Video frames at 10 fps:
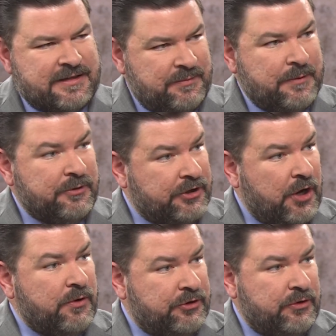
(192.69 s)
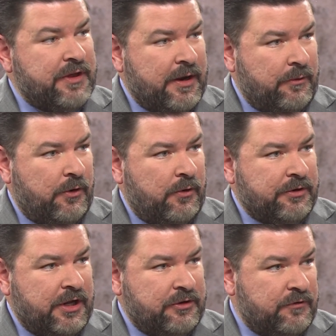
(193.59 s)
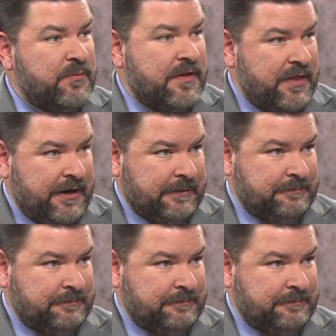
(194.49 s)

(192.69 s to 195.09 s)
people to go and do that role, and you've been there.